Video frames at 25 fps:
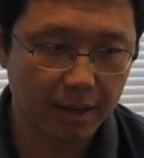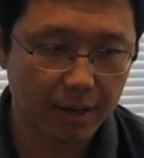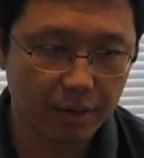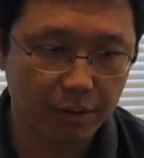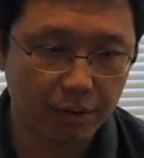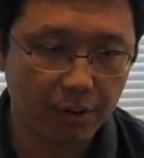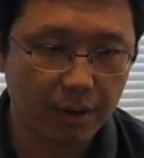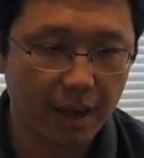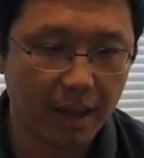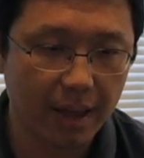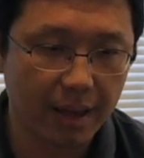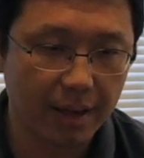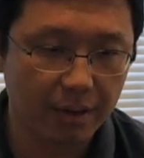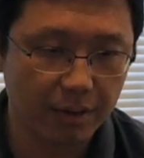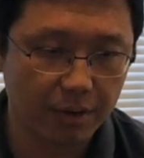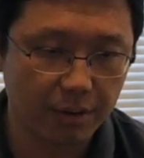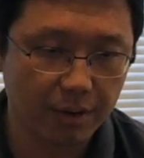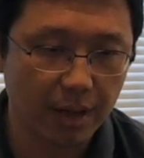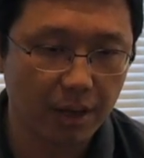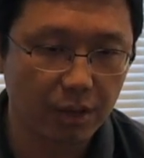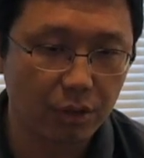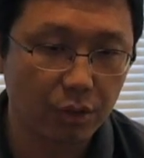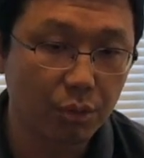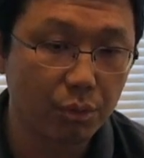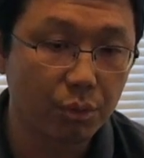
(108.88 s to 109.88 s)
you
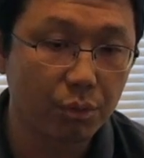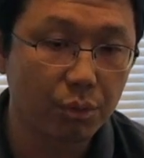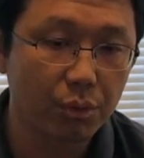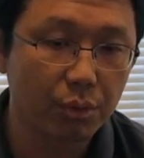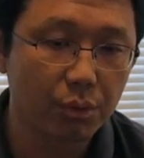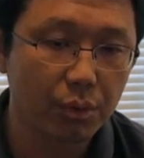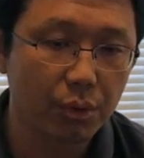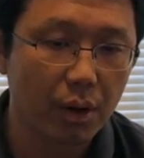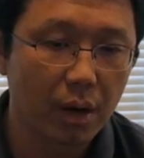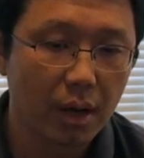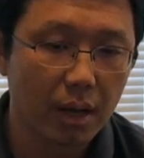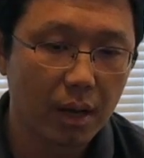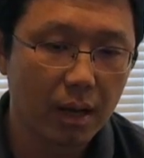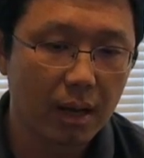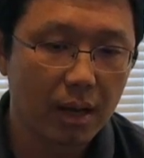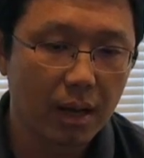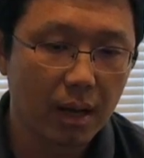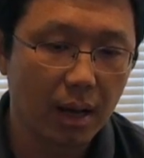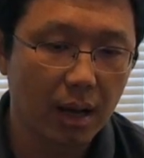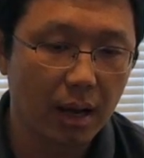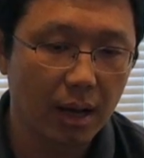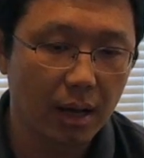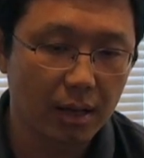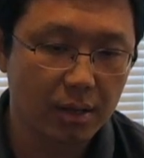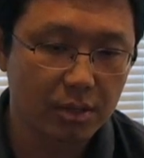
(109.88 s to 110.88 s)
can do
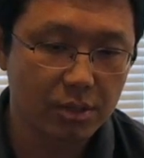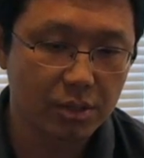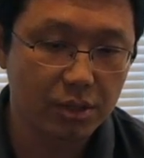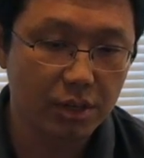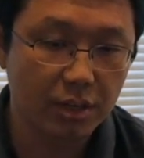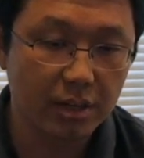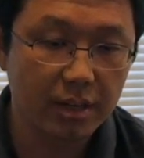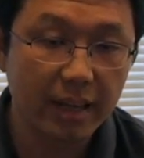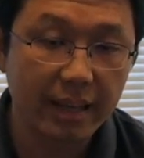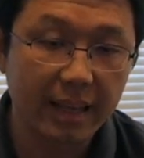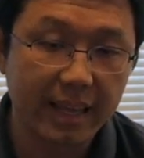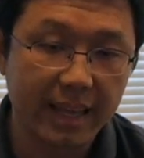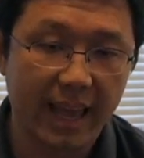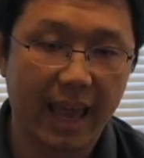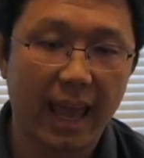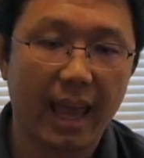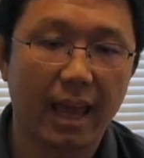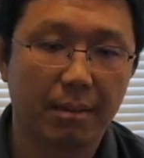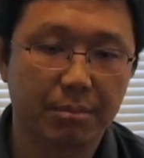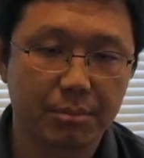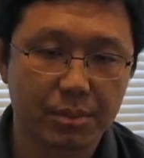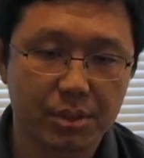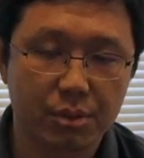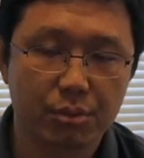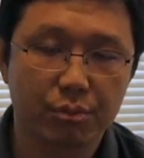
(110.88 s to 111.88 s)
certain
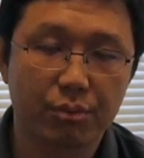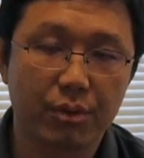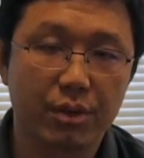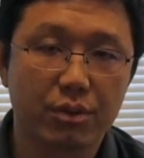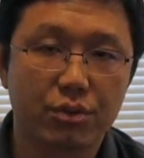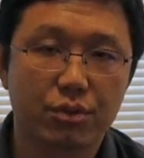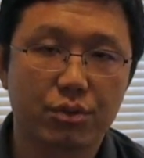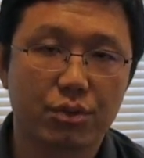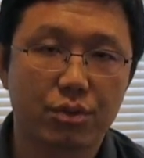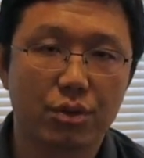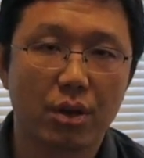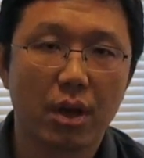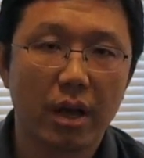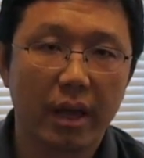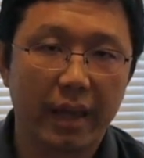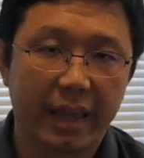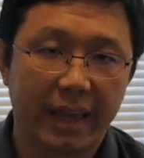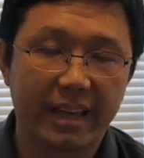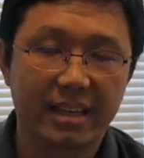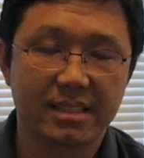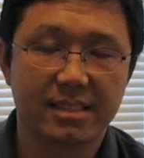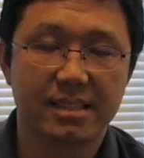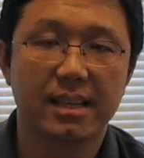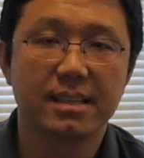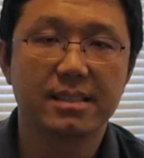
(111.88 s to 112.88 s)
games which
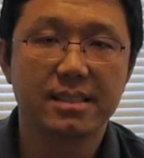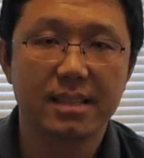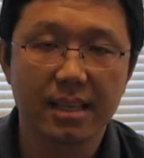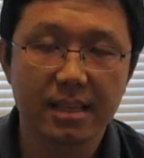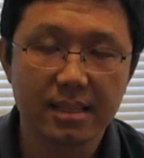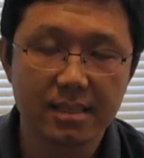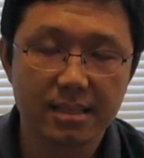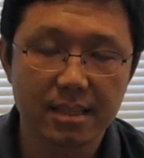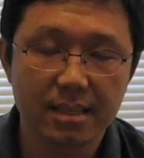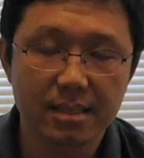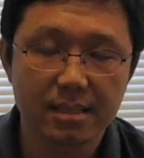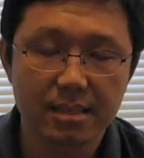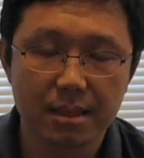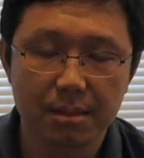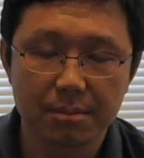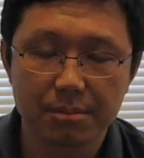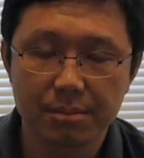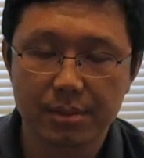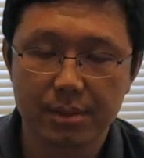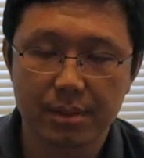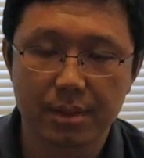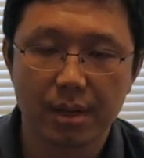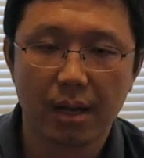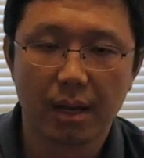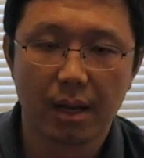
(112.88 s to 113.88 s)
existing
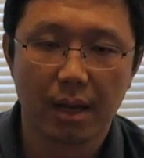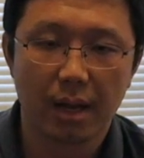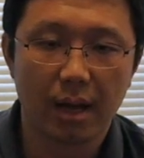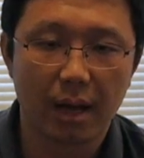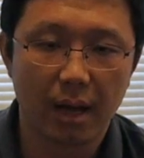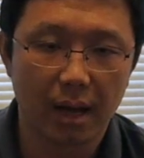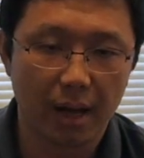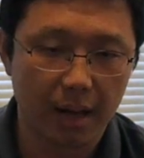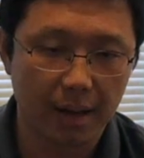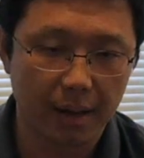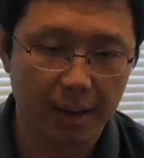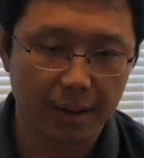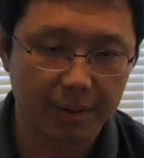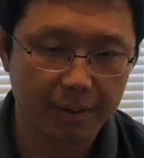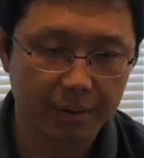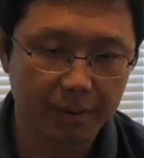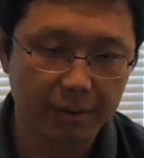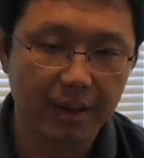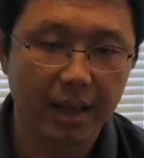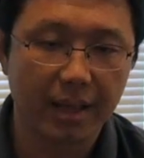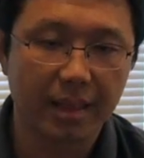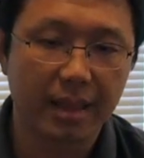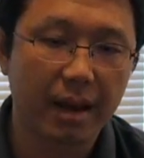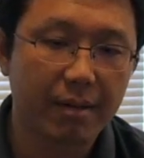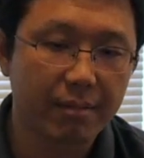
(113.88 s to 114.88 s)
systems you
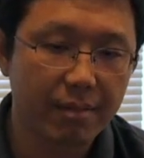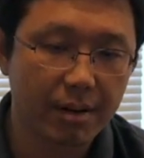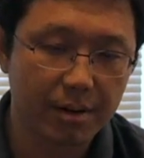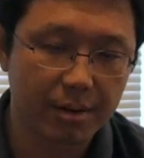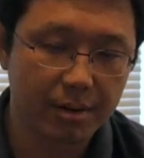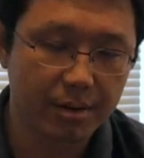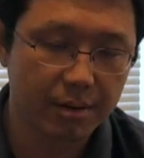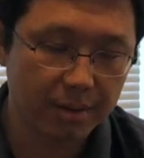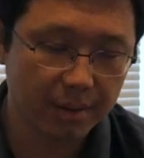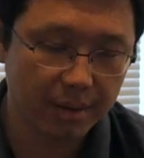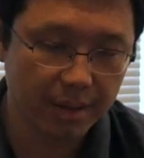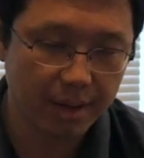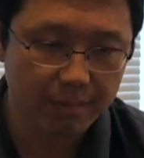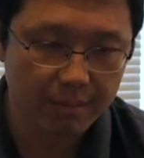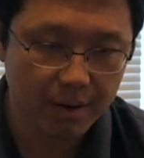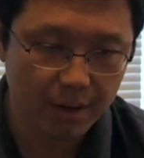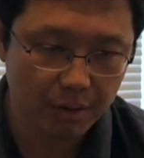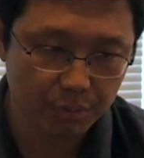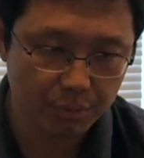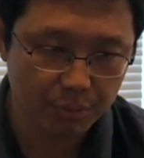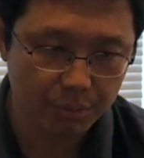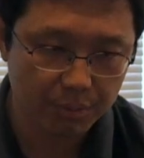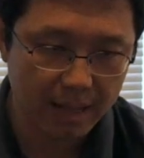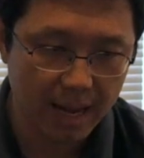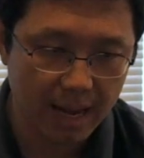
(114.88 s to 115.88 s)
can never
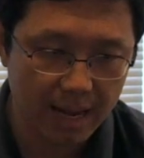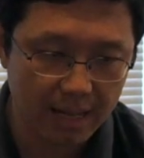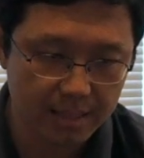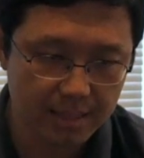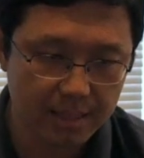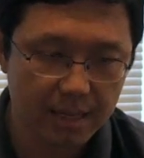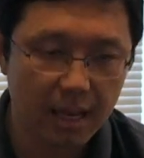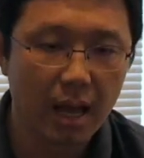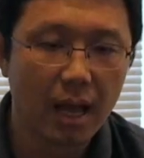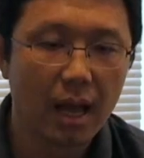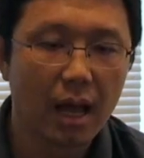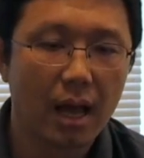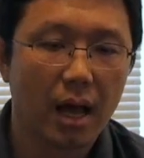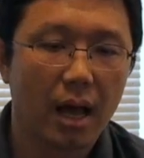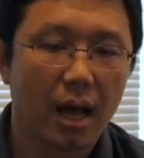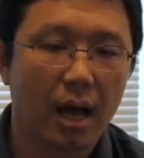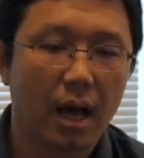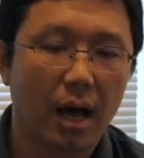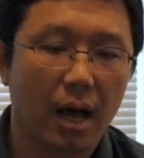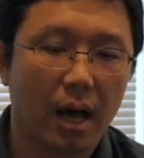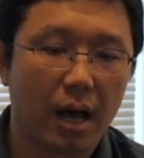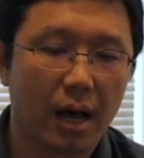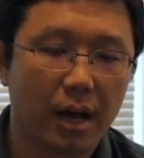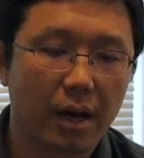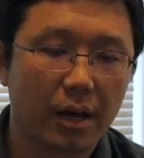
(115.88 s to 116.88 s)
do that.
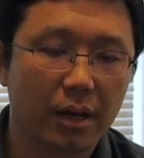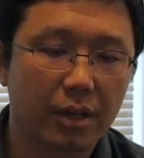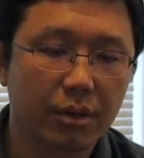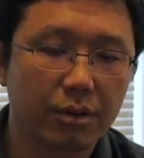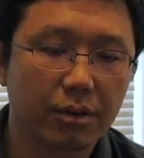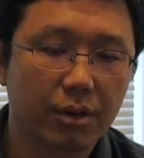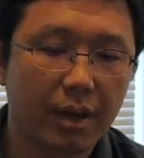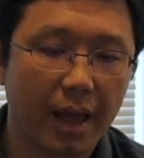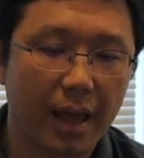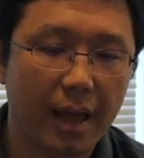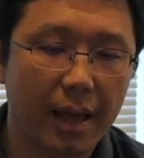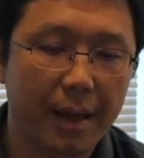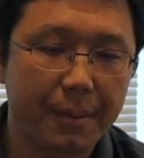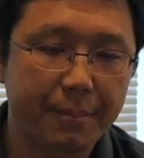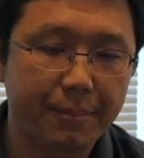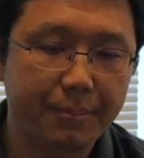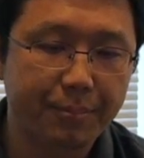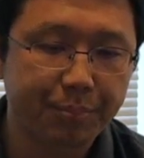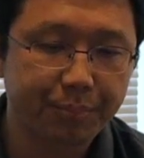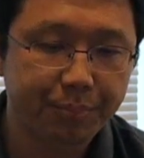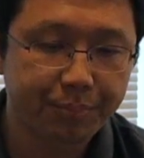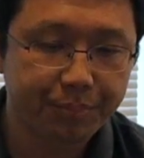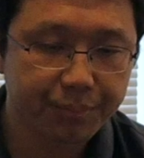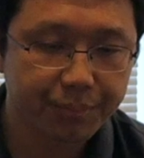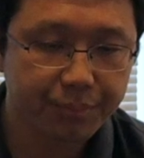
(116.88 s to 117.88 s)
You can